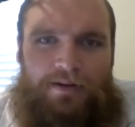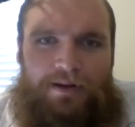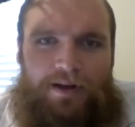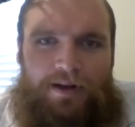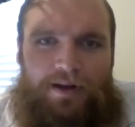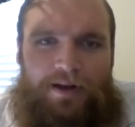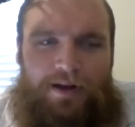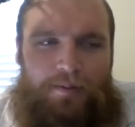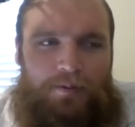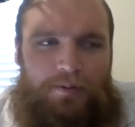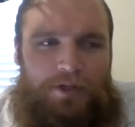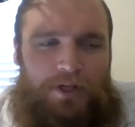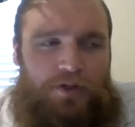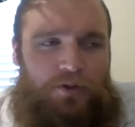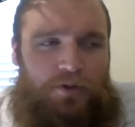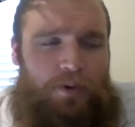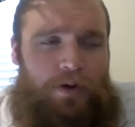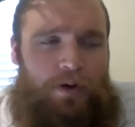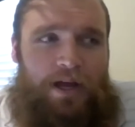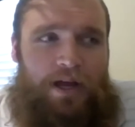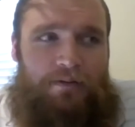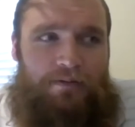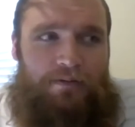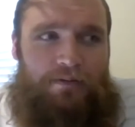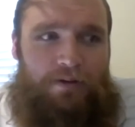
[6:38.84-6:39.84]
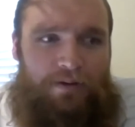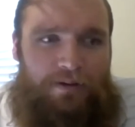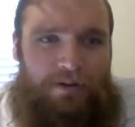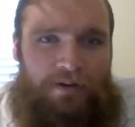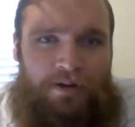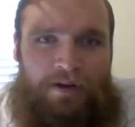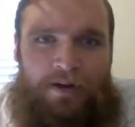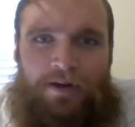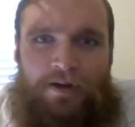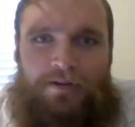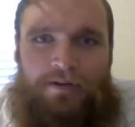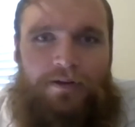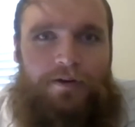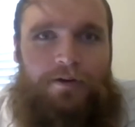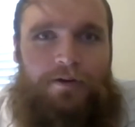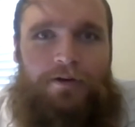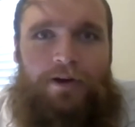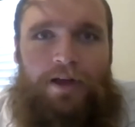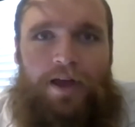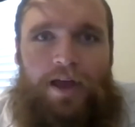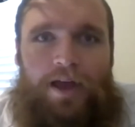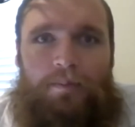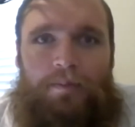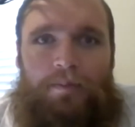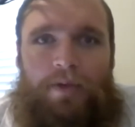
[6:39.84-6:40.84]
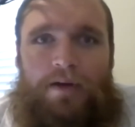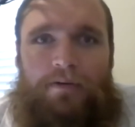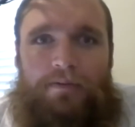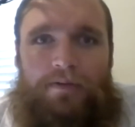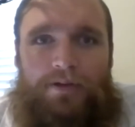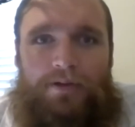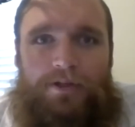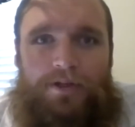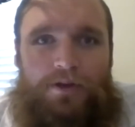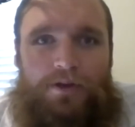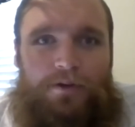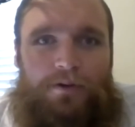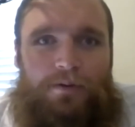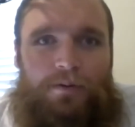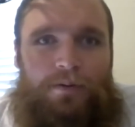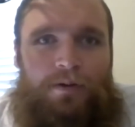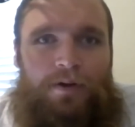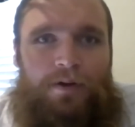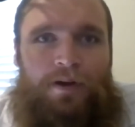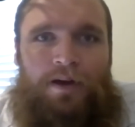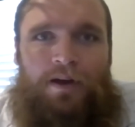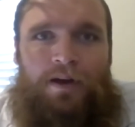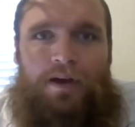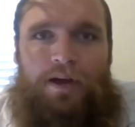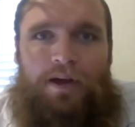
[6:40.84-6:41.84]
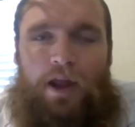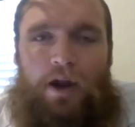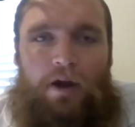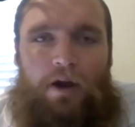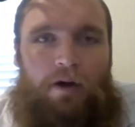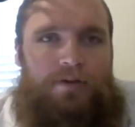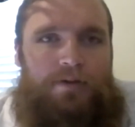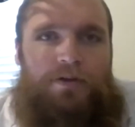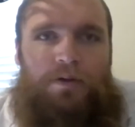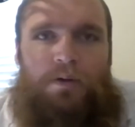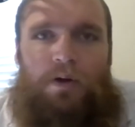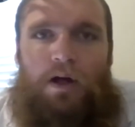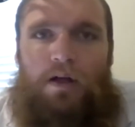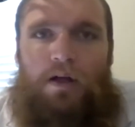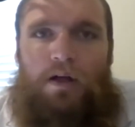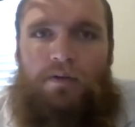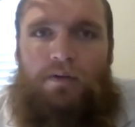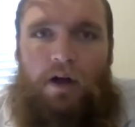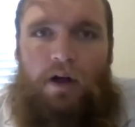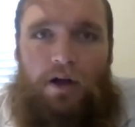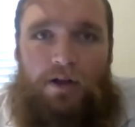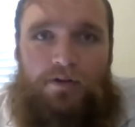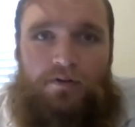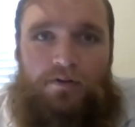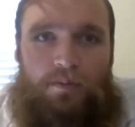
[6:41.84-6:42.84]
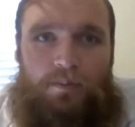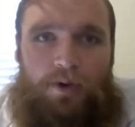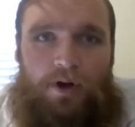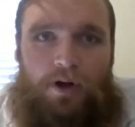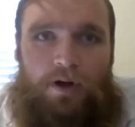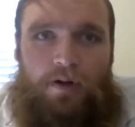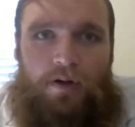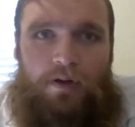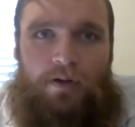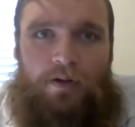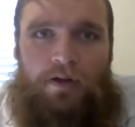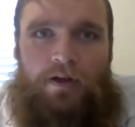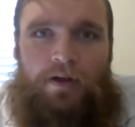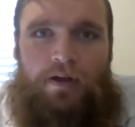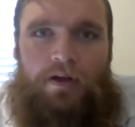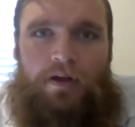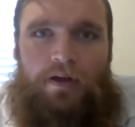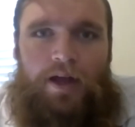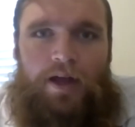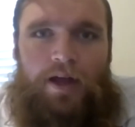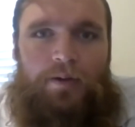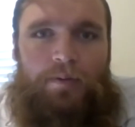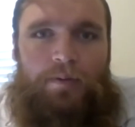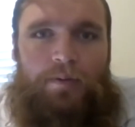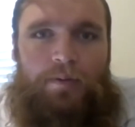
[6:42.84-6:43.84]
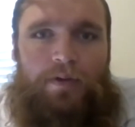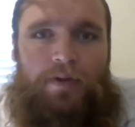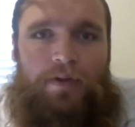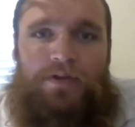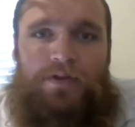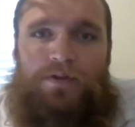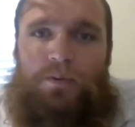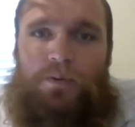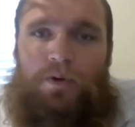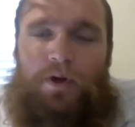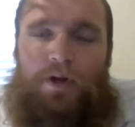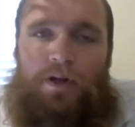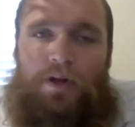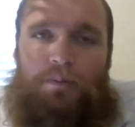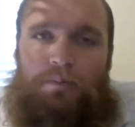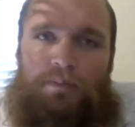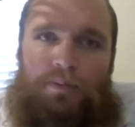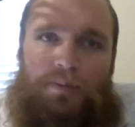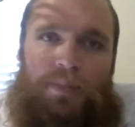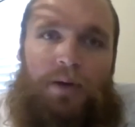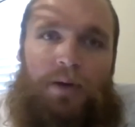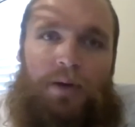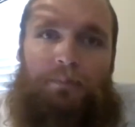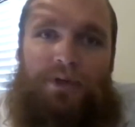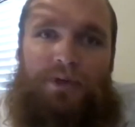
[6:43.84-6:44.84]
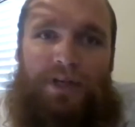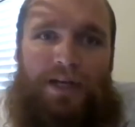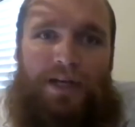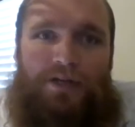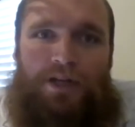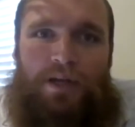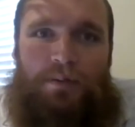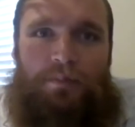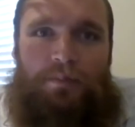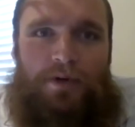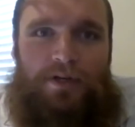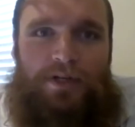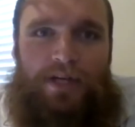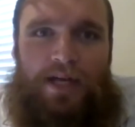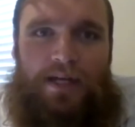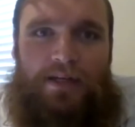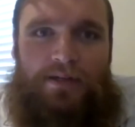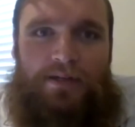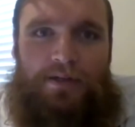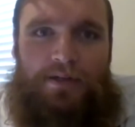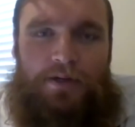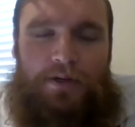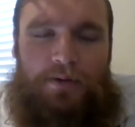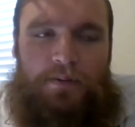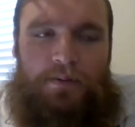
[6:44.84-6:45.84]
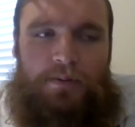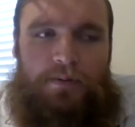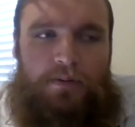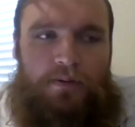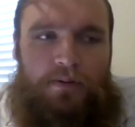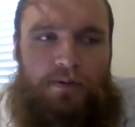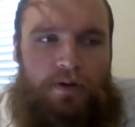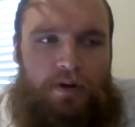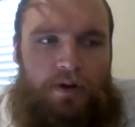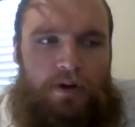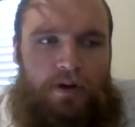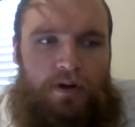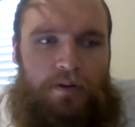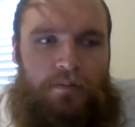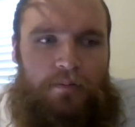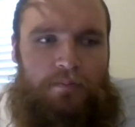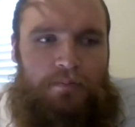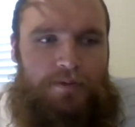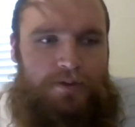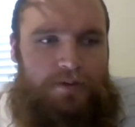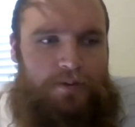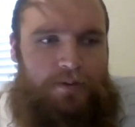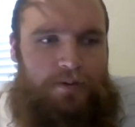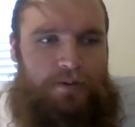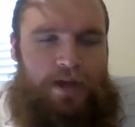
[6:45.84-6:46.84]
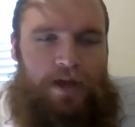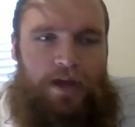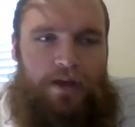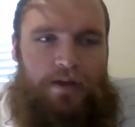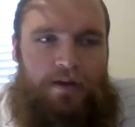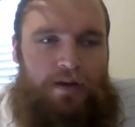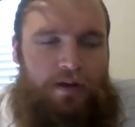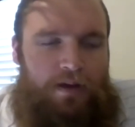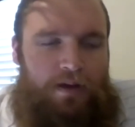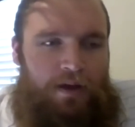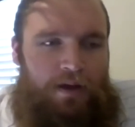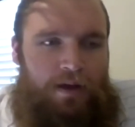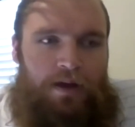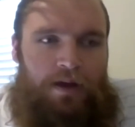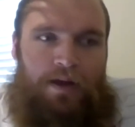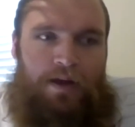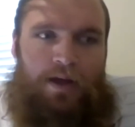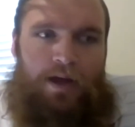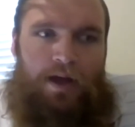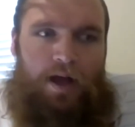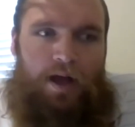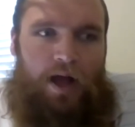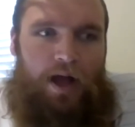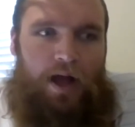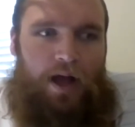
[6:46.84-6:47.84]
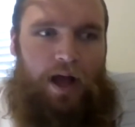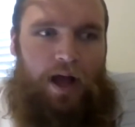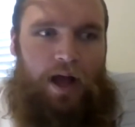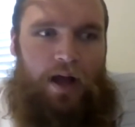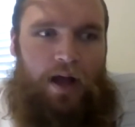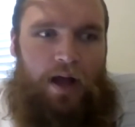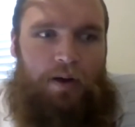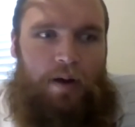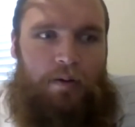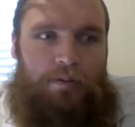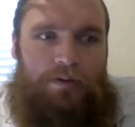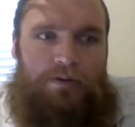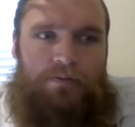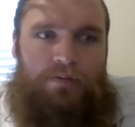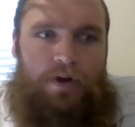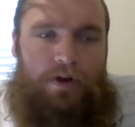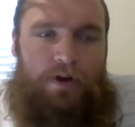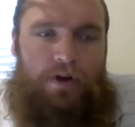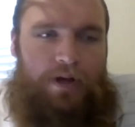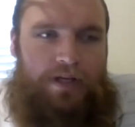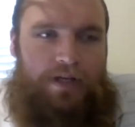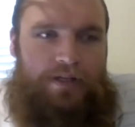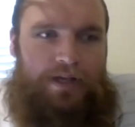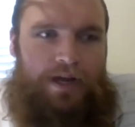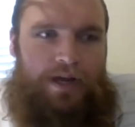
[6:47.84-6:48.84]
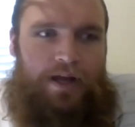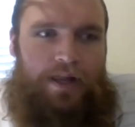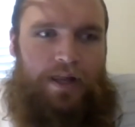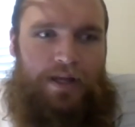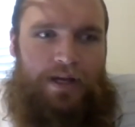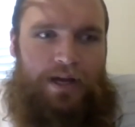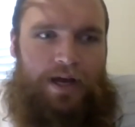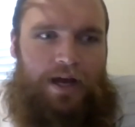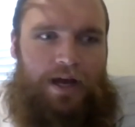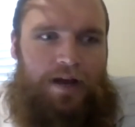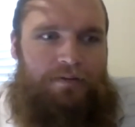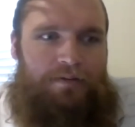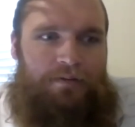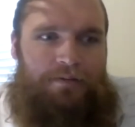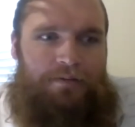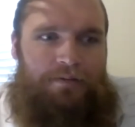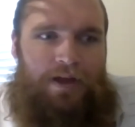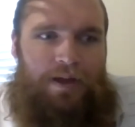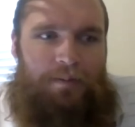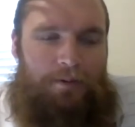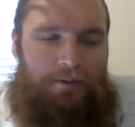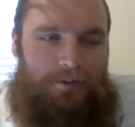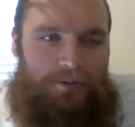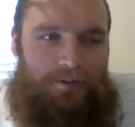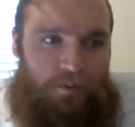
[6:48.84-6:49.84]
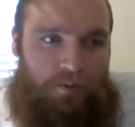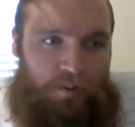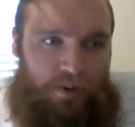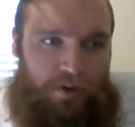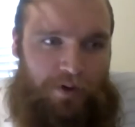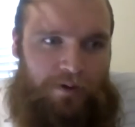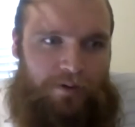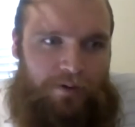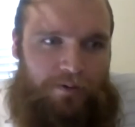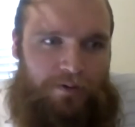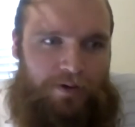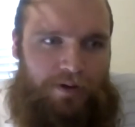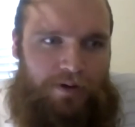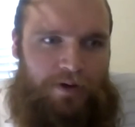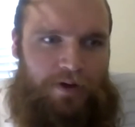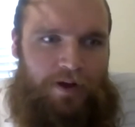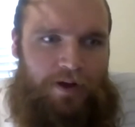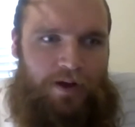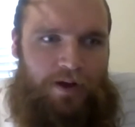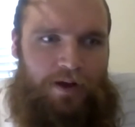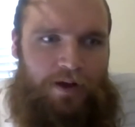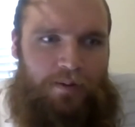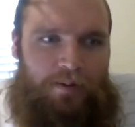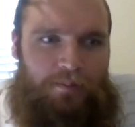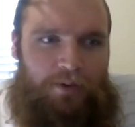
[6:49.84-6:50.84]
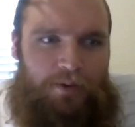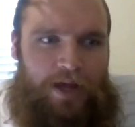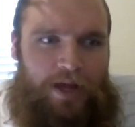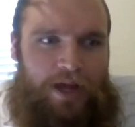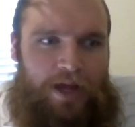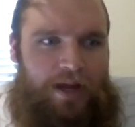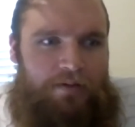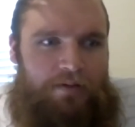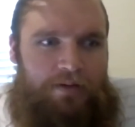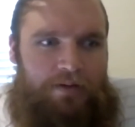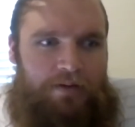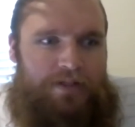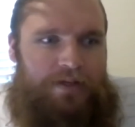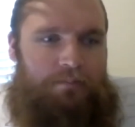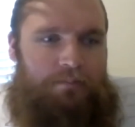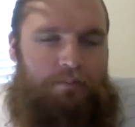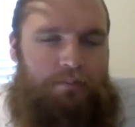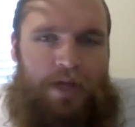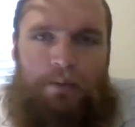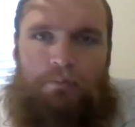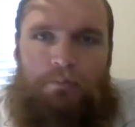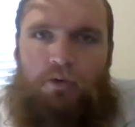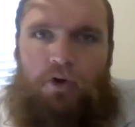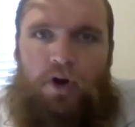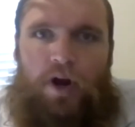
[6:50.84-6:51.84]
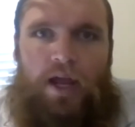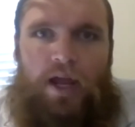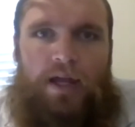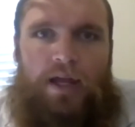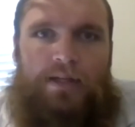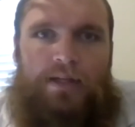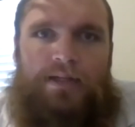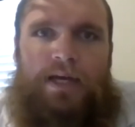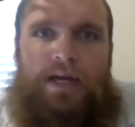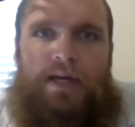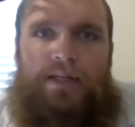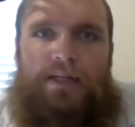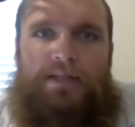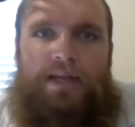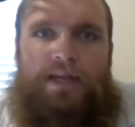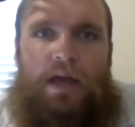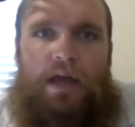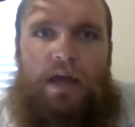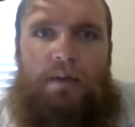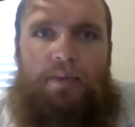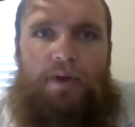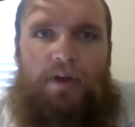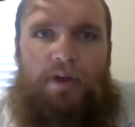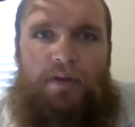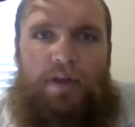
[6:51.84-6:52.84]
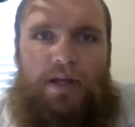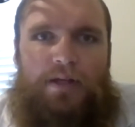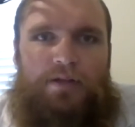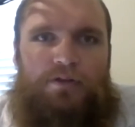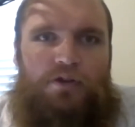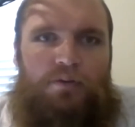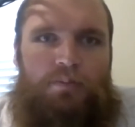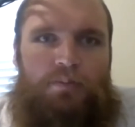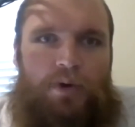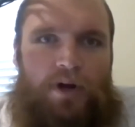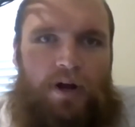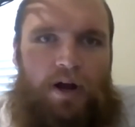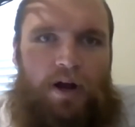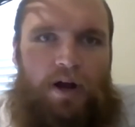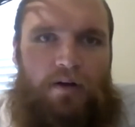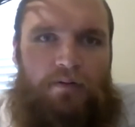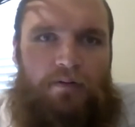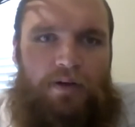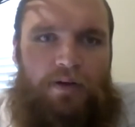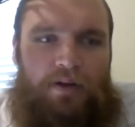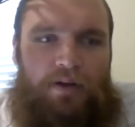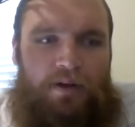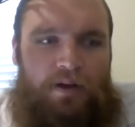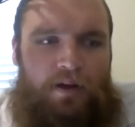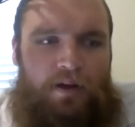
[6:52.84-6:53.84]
It was a joint effort, Notre Dame, FSU, and also all of college football, anyone that the story could potentially pertain to. So again, I was very excited. The Donovan family was thrilled. We had even some big brands kind of step in, like Super Coffee.